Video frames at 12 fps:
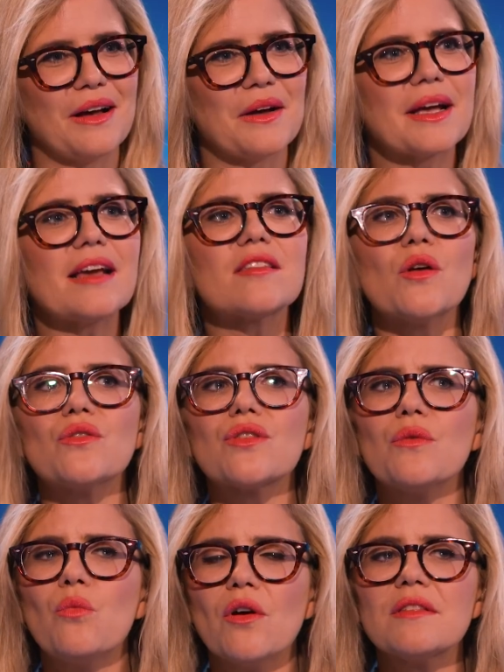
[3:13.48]
Okay, so
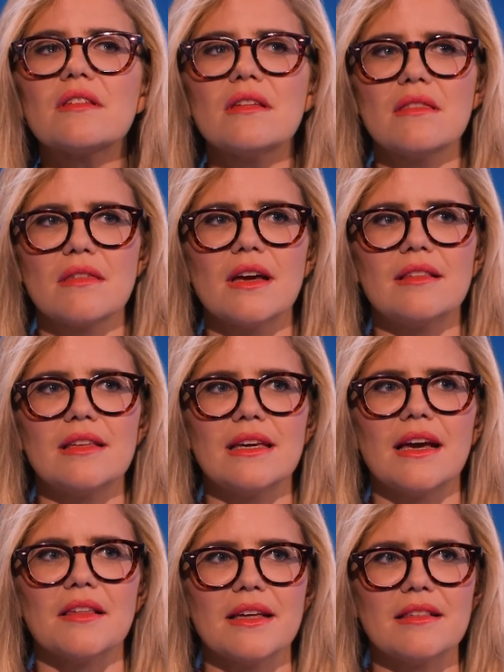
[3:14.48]
once in 30
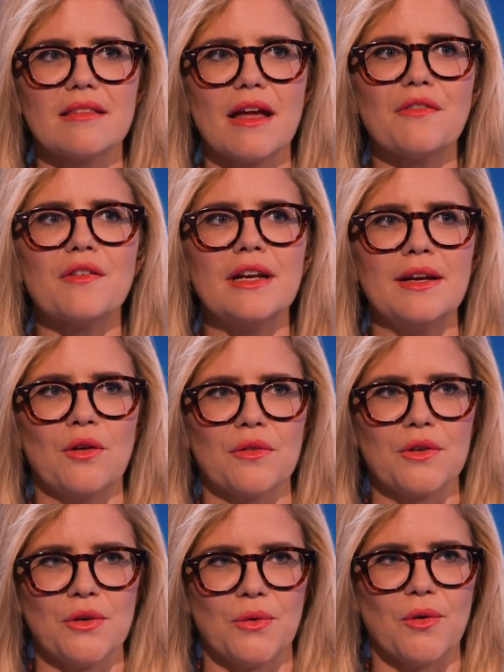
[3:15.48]
years, it's definitely
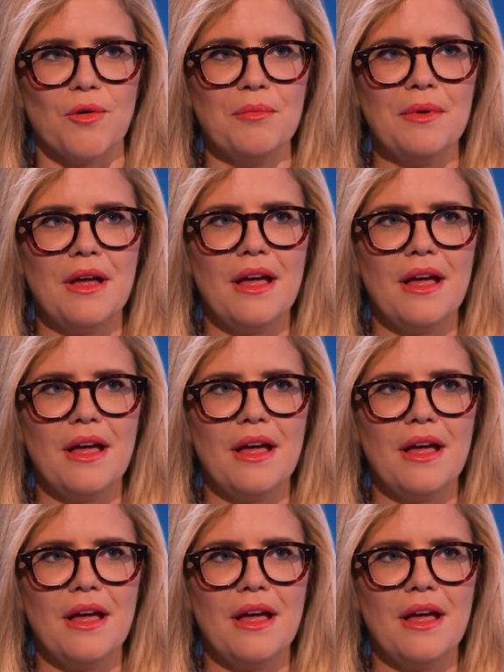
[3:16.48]
not the norm.